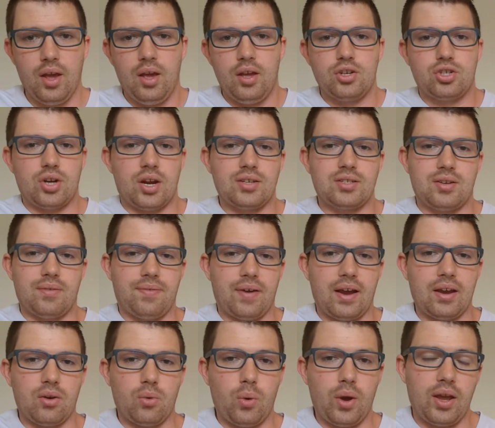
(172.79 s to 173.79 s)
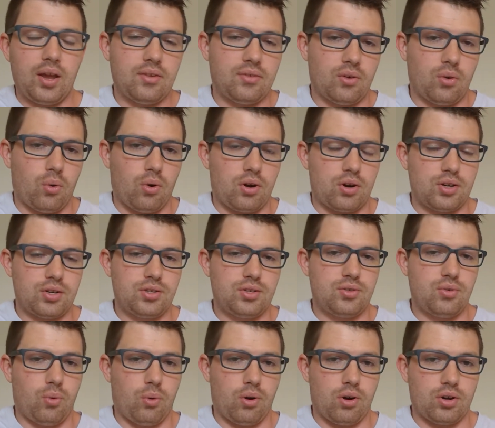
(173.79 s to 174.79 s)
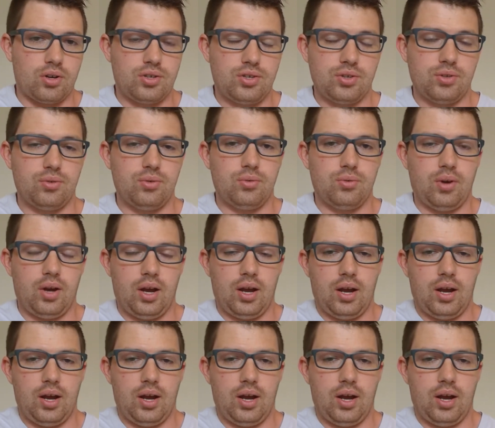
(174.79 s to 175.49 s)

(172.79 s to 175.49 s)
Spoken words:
tries to find ways in order to